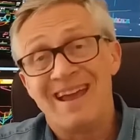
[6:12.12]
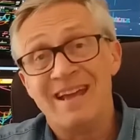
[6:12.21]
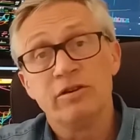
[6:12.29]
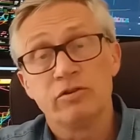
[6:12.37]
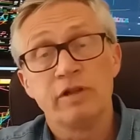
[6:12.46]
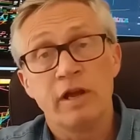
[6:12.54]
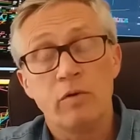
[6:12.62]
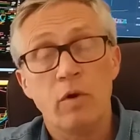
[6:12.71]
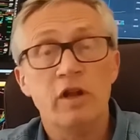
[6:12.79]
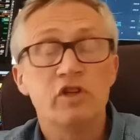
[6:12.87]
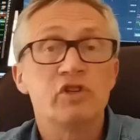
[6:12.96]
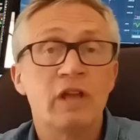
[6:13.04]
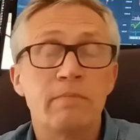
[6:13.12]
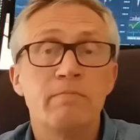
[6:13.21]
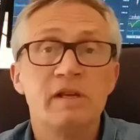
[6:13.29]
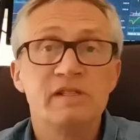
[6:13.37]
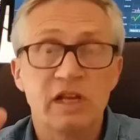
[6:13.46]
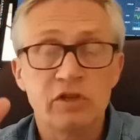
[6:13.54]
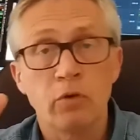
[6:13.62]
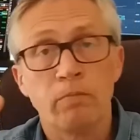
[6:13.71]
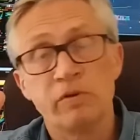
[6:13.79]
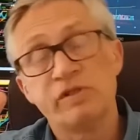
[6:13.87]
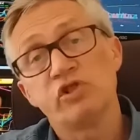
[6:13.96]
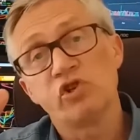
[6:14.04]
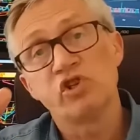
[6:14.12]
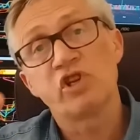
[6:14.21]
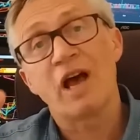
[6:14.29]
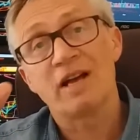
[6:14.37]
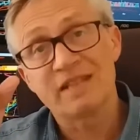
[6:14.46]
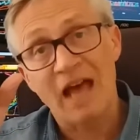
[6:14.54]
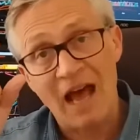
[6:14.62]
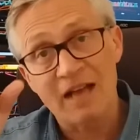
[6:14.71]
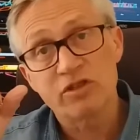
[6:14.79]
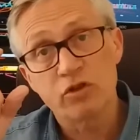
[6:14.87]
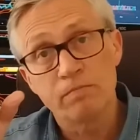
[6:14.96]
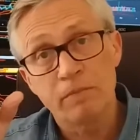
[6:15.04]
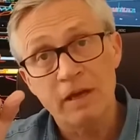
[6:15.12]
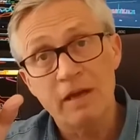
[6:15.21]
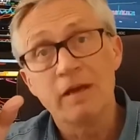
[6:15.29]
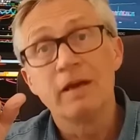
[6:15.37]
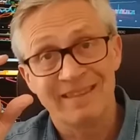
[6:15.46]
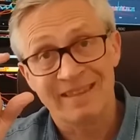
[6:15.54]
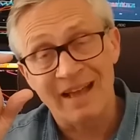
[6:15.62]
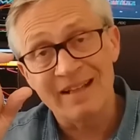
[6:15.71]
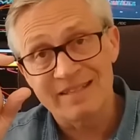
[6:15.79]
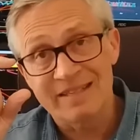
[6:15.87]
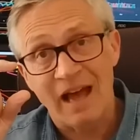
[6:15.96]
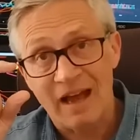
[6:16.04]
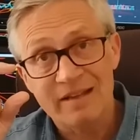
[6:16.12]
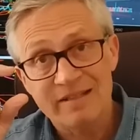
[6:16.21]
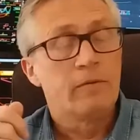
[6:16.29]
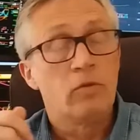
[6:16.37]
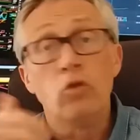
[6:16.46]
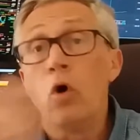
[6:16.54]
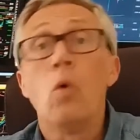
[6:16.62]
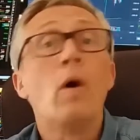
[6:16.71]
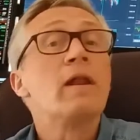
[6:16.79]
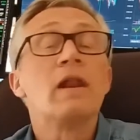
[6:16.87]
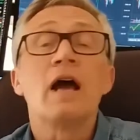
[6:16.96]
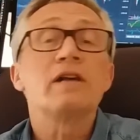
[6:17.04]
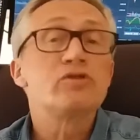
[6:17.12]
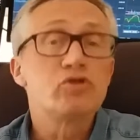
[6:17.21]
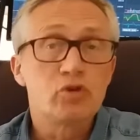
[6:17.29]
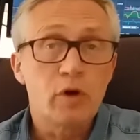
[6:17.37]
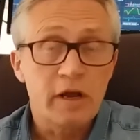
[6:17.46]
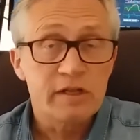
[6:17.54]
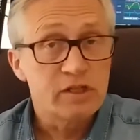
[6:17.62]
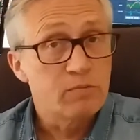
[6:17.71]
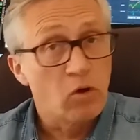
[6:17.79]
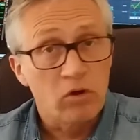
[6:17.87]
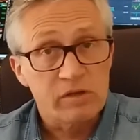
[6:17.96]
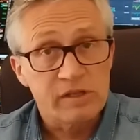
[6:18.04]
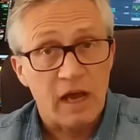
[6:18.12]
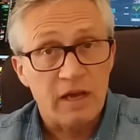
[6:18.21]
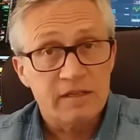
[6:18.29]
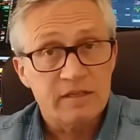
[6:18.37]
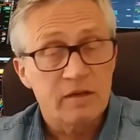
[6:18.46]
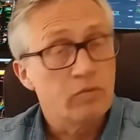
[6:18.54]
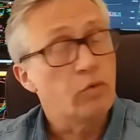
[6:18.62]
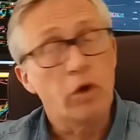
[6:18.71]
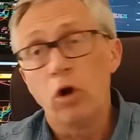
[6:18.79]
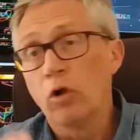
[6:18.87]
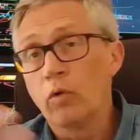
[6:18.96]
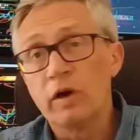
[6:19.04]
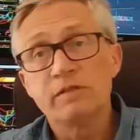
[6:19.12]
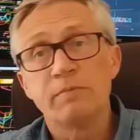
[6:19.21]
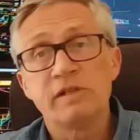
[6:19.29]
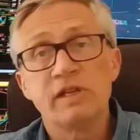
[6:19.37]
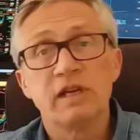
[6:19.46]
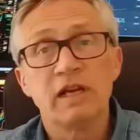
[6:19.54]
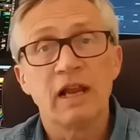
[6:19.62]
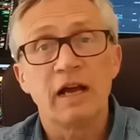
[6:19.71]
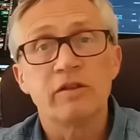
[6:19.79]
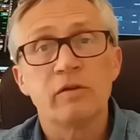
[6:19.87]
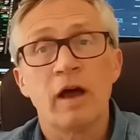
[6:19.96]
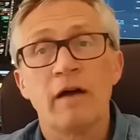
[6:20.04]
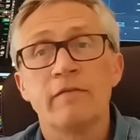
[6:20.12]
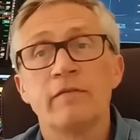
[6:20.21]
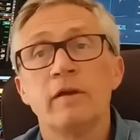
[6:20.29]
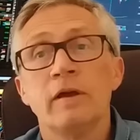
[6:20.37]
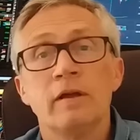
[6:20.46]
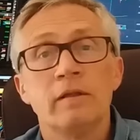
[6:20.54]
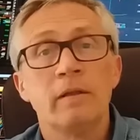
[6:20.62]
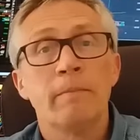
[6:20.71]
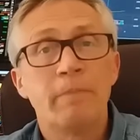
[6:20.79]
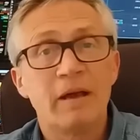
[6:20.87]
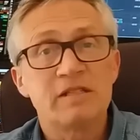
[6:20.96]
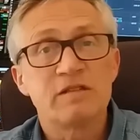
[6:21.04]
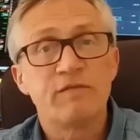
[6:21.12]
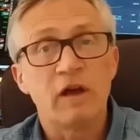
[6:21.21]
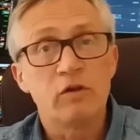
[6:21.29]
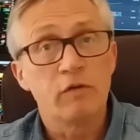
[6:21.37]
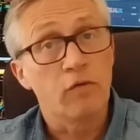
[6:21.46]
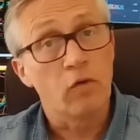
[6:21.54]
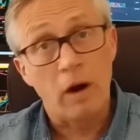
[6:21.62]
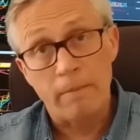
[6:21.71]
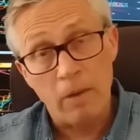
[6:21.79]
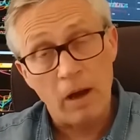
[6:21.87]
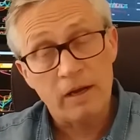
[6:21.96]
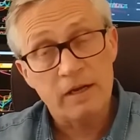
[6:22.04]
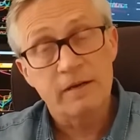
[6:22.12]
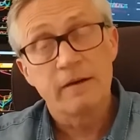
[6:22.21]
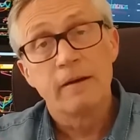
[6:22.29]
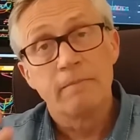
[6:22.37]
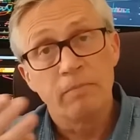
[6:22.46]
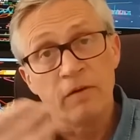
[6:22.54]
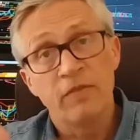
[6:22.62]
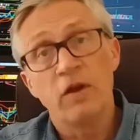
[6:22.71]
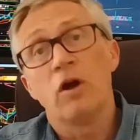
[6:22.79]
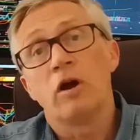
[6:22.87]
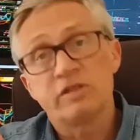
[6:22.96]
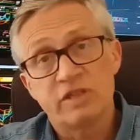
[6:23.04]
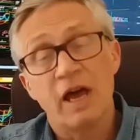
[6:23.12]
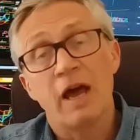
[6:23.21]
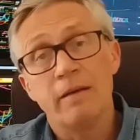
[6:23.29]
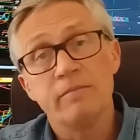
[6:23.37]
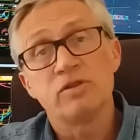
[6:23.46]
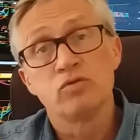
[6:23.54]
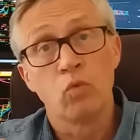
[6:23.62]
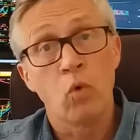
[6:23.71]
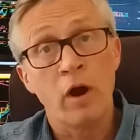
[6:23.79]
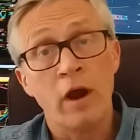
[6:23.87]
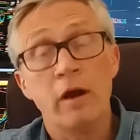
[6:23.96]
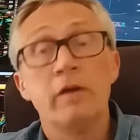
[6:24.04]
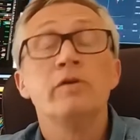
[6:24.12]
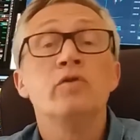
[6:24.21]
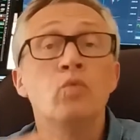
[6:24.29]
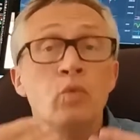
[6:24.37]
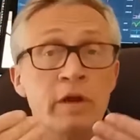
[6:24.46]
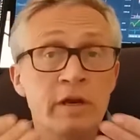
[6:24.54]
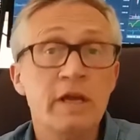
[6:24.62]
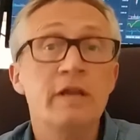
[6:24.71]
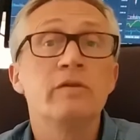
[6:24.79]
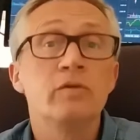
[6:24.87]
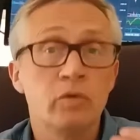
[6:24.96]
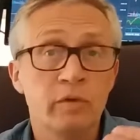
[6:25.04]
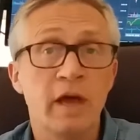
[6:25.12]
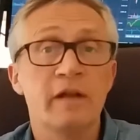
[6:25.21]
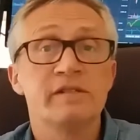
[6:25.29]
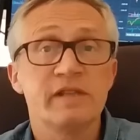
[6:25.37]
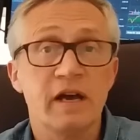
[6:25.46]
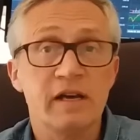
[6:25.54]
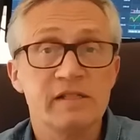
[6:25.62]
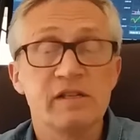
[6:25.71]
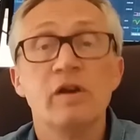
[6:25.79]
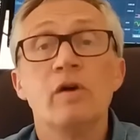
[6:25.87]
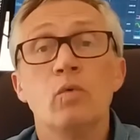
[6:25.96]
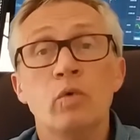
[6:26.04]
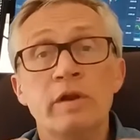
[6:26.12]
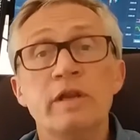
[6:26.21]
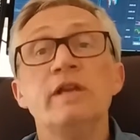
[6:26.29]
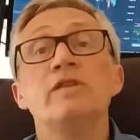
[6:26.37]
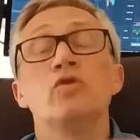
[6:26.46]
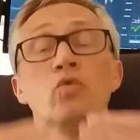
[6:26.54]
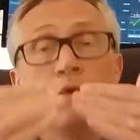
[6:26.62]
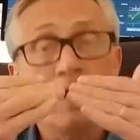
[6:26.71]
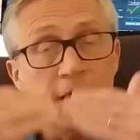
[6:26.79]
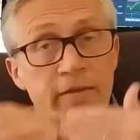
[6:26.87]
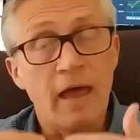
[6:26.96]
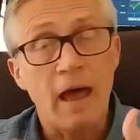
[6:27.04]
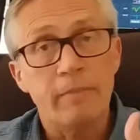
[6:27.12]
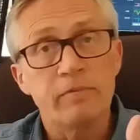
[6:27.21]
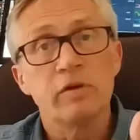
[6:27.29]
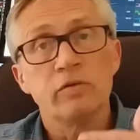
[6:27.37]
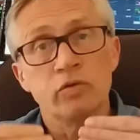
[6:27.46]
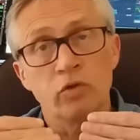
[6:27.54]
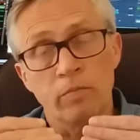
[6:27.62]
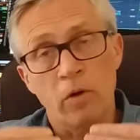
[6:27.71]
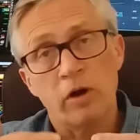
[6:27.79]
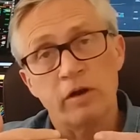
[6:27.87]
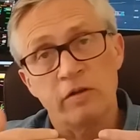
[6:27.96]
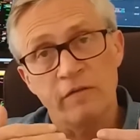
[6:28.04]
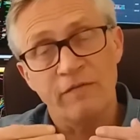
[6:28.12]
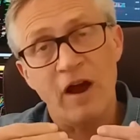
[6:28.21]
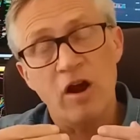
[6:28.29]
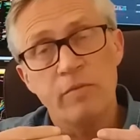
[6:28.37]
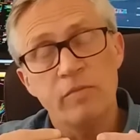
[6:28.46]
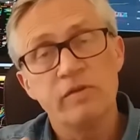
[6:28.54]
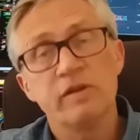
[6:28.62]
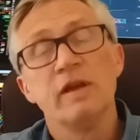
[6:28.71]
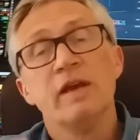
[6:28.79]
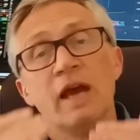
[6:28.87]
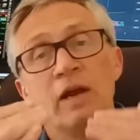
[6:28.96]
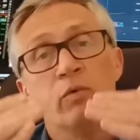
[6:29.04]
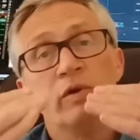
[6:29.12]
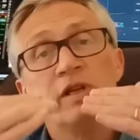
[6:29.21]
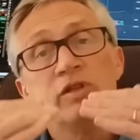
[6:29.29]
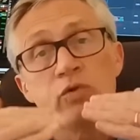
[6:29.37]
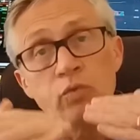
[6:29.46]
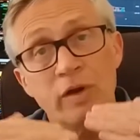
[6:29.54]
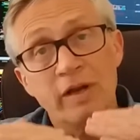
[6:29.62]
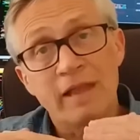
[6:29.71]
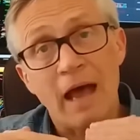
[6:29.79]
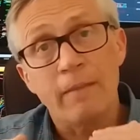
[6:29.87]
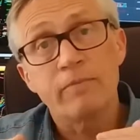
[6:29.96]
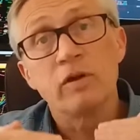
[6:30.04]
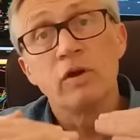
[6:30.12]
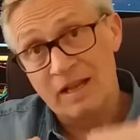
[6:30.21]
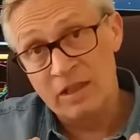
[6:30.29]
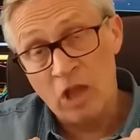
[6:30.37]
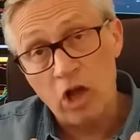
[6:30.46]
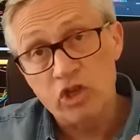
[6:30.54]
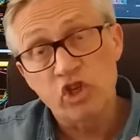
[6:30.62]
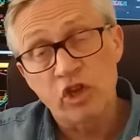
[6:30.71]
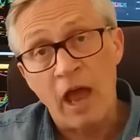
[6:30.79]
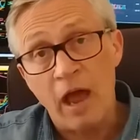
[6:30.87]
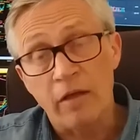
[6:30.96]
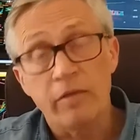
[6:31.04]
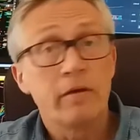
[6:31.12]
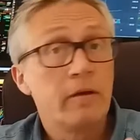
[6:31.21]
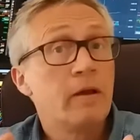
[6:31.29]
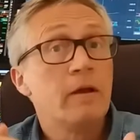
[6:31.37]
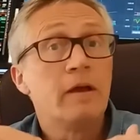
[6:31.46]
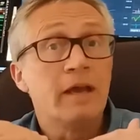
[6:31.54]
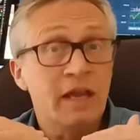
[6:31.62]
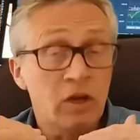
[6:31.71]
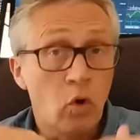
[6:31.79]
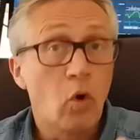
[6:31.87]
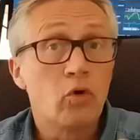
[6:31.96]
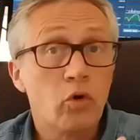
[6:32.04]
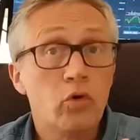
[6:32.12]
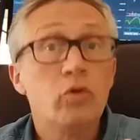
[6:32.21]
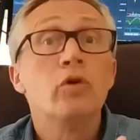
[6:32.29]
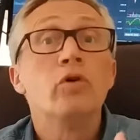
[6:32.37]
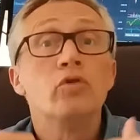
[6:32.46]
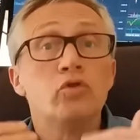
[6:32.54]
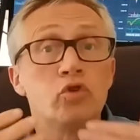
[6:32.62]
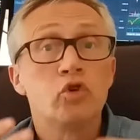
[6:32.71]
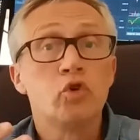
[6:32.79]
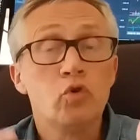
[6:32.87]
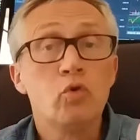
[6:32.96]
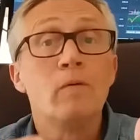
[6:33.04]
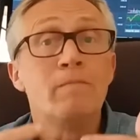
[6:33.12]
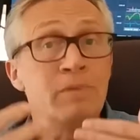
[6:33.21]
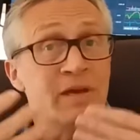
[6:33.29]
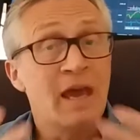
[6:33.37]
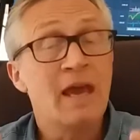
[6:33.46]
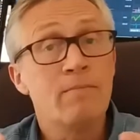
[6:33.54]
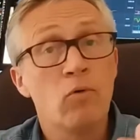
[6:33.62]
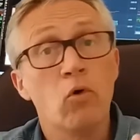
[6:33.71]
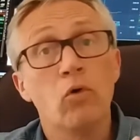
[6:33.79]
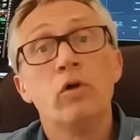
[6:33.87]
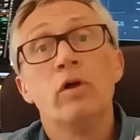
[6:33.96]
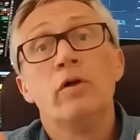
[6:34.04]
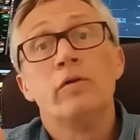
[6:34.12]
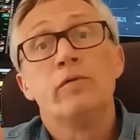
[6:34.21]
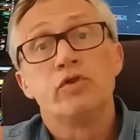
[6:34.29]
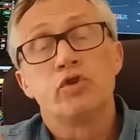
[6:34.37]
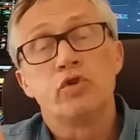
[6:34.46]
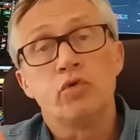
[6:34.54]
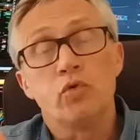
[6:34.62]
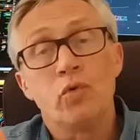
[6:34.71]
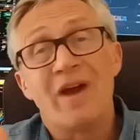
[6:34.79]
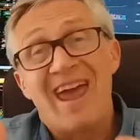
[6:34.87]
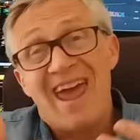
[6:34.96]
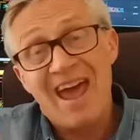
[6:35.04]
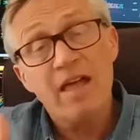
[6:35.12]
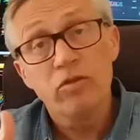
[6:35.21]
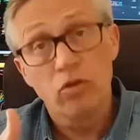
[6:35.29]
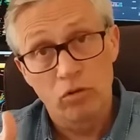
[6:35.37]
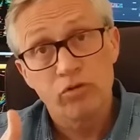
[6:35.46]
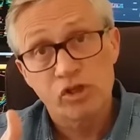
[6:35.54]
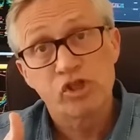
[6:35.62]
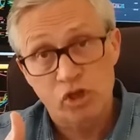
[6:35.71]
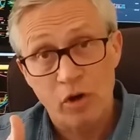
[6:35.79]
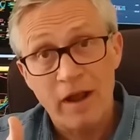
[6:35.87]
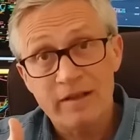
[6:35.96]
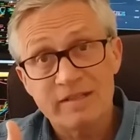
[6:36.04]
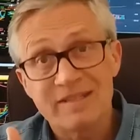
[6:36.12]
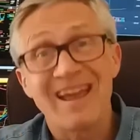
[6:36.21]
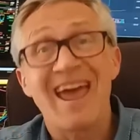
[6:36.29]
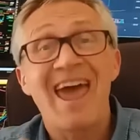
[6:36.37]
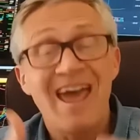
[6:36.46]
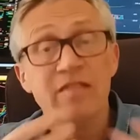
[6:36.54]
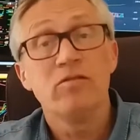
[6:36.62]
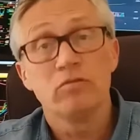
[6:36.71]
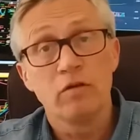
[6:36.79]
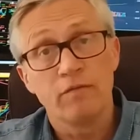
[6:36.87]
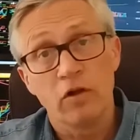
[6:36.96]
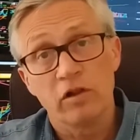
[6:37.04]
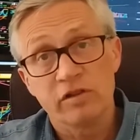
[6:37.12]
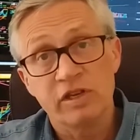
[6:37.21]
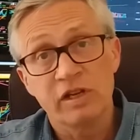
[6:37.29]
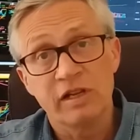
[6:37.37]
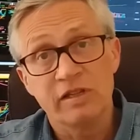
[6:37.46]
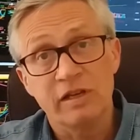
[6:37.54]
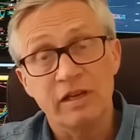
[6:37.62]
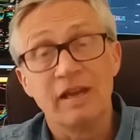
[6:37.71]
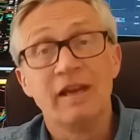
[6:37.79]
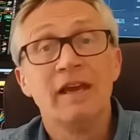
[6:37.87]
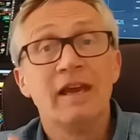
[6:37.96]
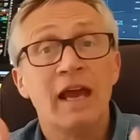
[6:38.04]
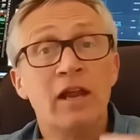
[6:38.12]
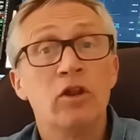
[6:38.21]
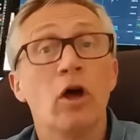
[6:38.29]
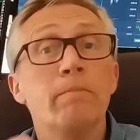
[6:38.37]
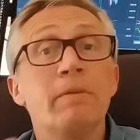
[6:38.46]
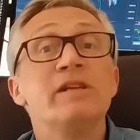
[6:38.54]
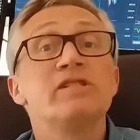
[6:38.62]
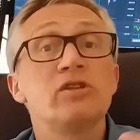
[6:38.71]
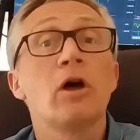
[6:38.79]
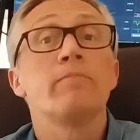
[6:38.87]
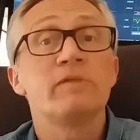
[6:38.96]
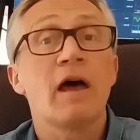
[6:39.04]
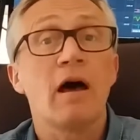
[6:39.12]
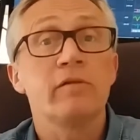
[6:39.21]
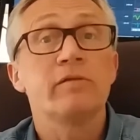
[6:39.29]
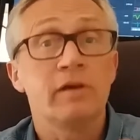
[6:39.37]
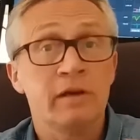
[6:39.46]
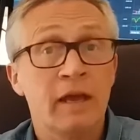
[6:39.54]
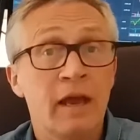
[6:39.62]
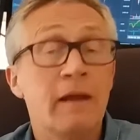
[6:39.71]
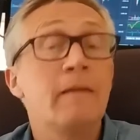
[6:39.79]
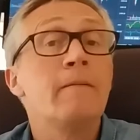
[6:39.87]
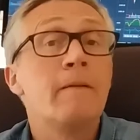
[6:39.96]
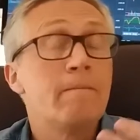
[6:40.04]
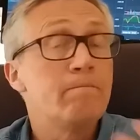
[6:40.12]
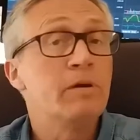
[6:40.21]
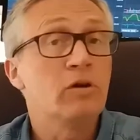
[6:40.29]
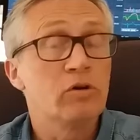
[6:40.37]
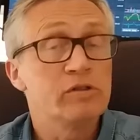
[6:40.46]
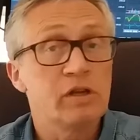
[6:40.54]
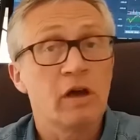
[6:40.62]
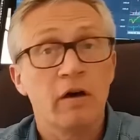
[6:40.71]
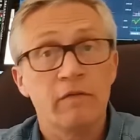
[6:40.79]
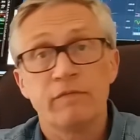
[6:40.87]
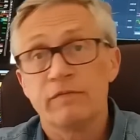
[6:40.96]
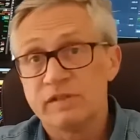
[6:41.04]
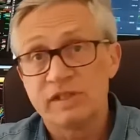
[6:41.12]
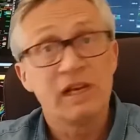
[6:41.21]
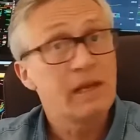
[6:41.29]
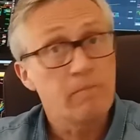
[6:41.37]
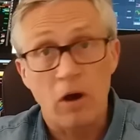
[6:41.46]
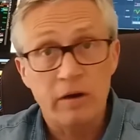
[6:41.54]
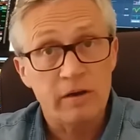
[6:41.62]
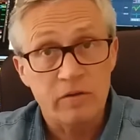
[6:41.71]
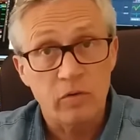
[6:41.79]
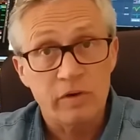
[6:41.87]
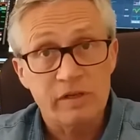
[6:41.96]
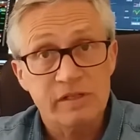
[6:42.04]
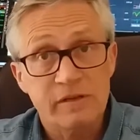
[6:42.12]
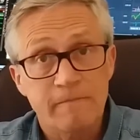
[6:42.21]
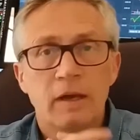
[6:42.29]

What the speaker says: intraday range. That means that your position size has to be downsized. No one likes to trade smaller size. We always basically like to have the best value for our buck, but there are times where we need to downsize. We need to readapt to the market environment, and we need to readapt a notch down in order to be able to handle the stress, handle the volatility, and not being stopped out again because of silly market noise.